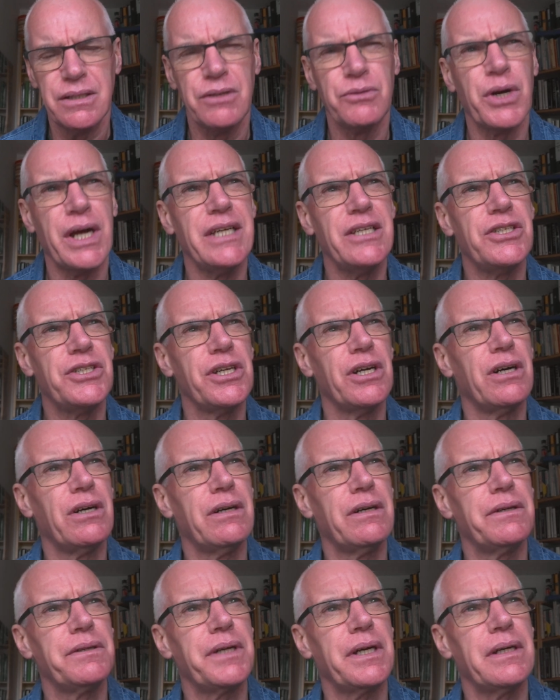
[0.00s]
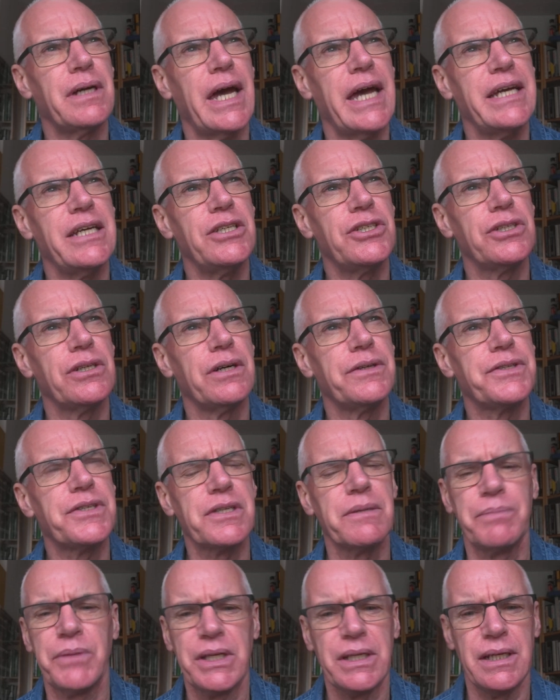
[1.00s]
Hayes Yard,
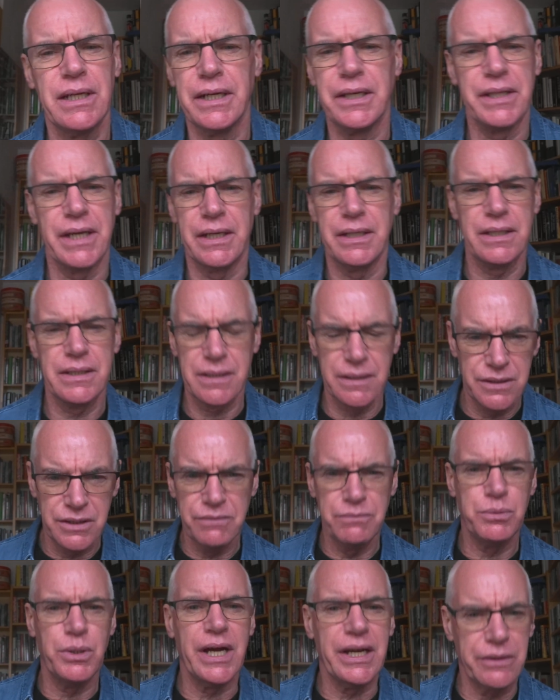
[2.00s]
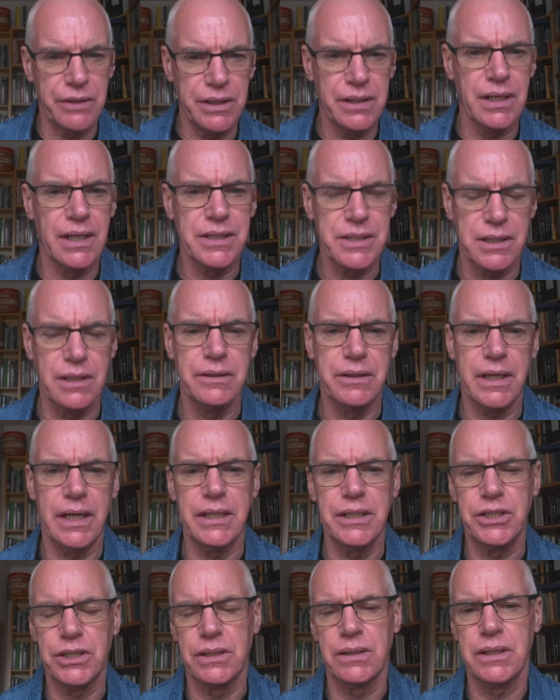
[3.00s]
something like that. It's a very nice
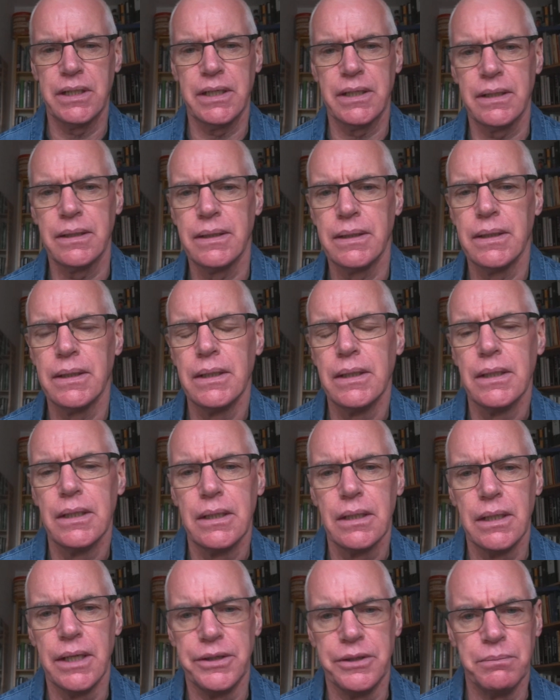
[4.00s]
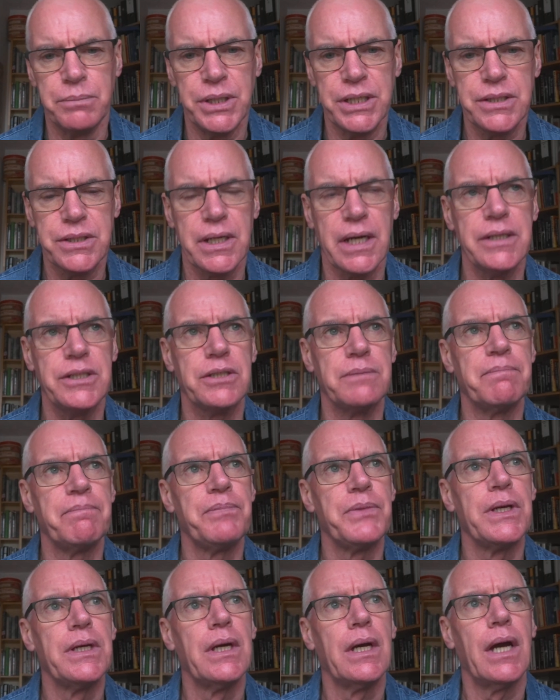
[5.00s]
location near London Bridge Station.
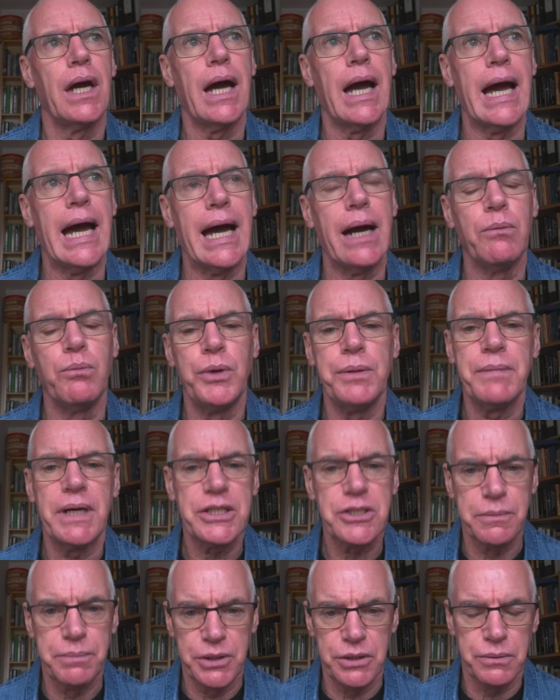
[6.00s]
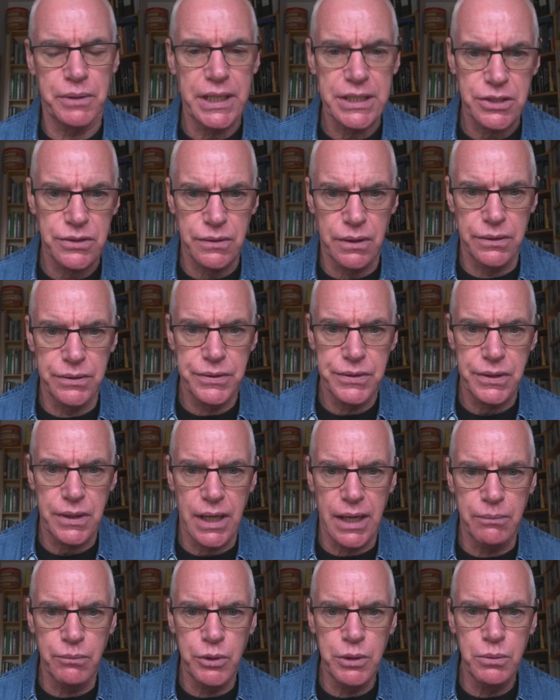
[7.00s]
And we met up in a restaurant,
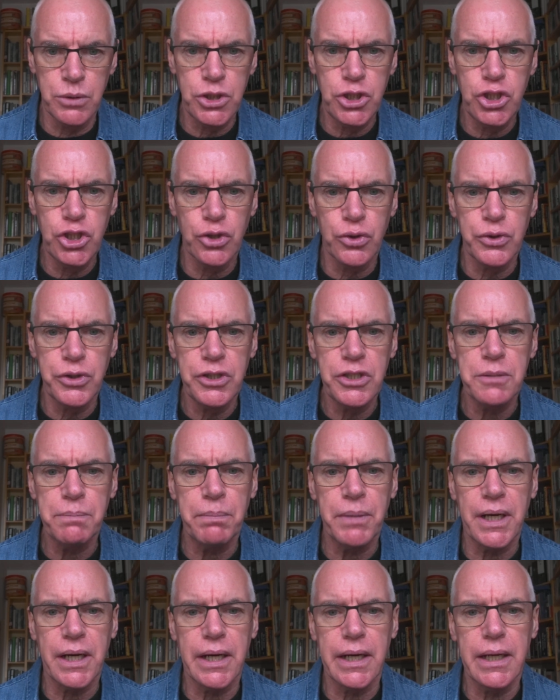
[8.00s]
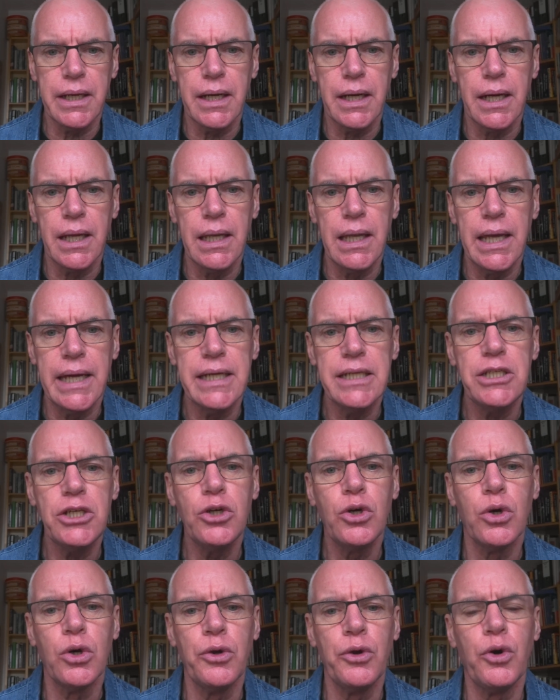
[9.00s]
and we were joined by a lady
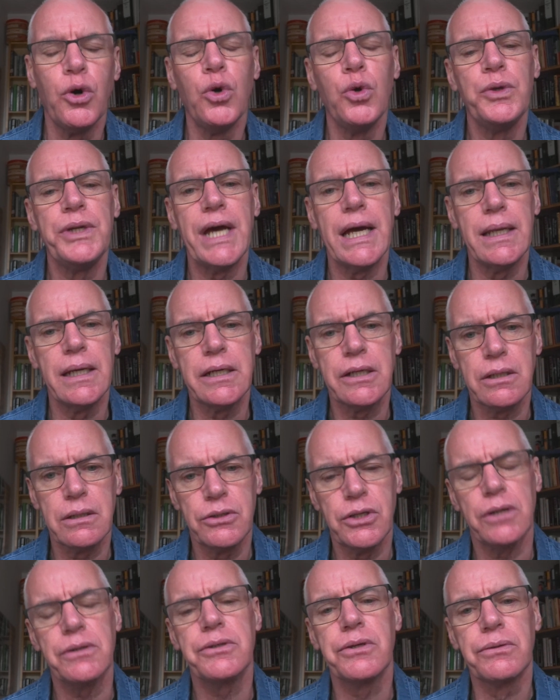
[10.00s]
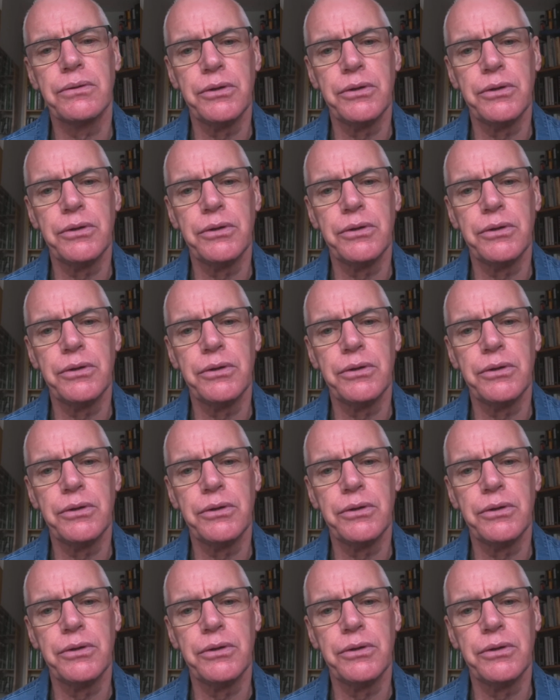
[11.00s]
called Dr.